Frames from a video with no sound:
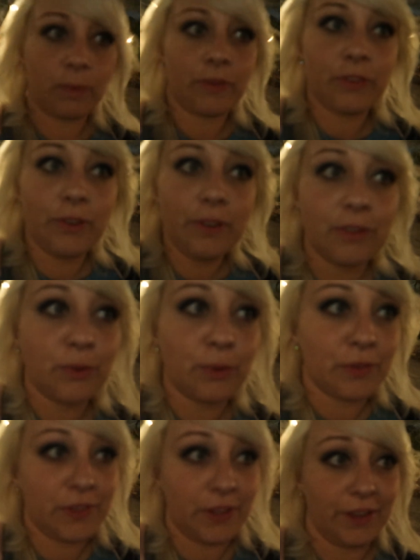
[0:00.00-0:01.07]
We still didn't do the
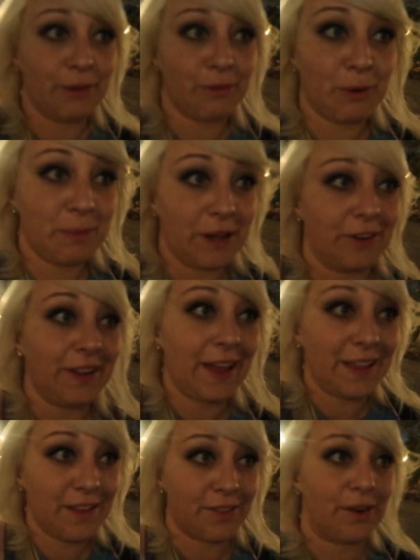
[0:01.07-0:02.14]
Tiki Room here yet
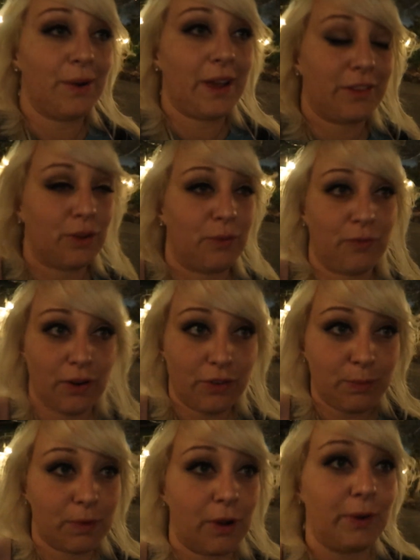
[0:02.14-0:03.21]
either. Okay, so first
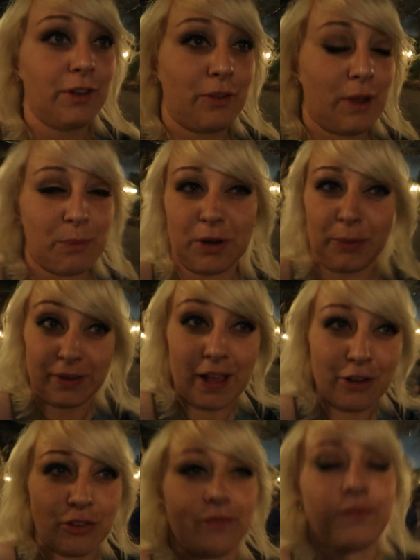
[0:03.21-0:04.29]
we're going to do, and we're going to
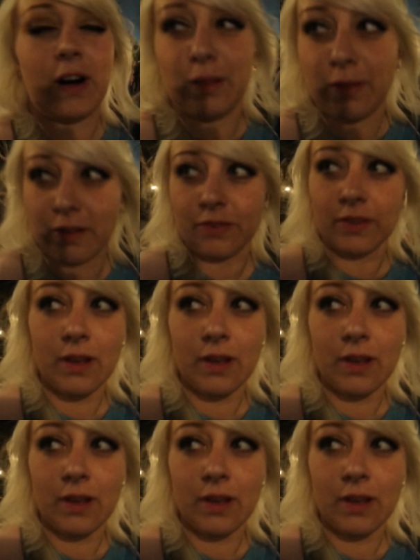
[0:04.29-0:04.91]
actually follow this.